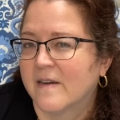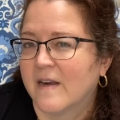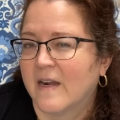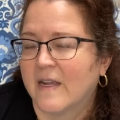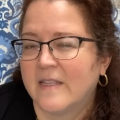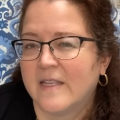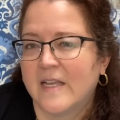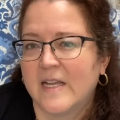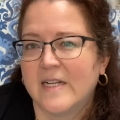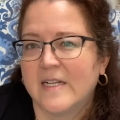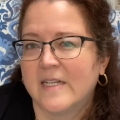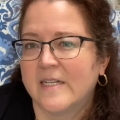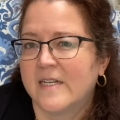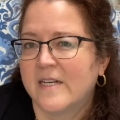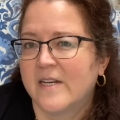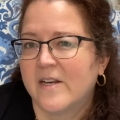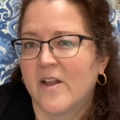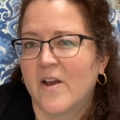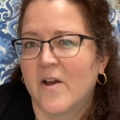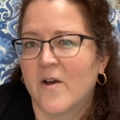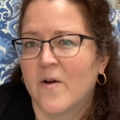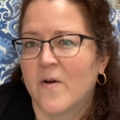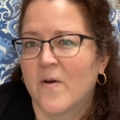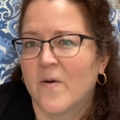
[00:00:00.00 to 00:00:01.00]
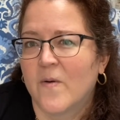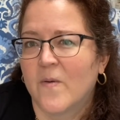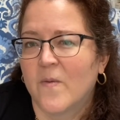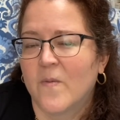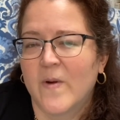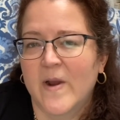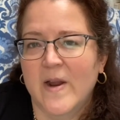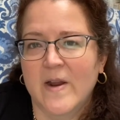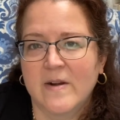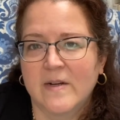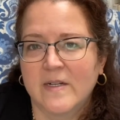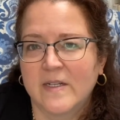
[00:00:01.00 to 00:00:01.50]
And they didn't know
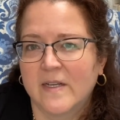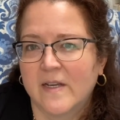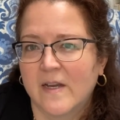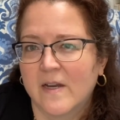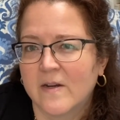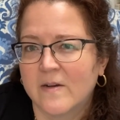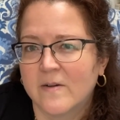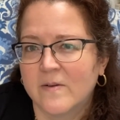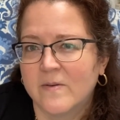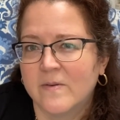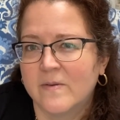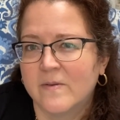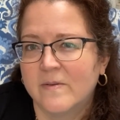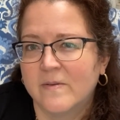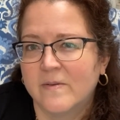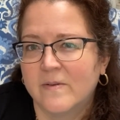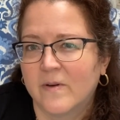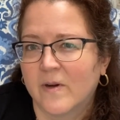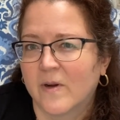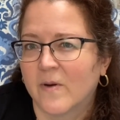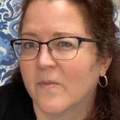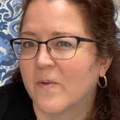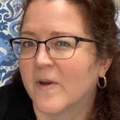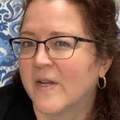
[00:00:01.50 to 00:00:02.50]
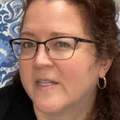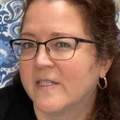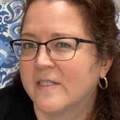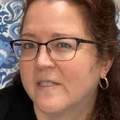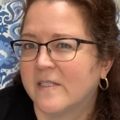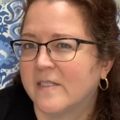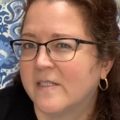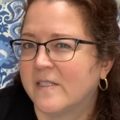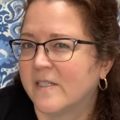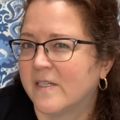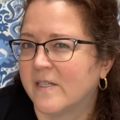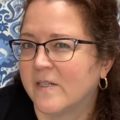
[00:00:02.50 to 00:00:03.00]
where to go or what to
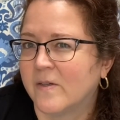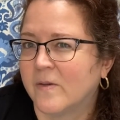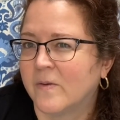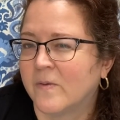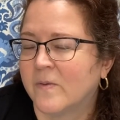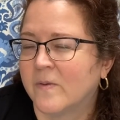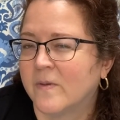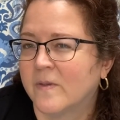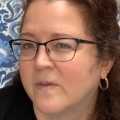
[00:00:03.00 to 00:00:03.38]
do.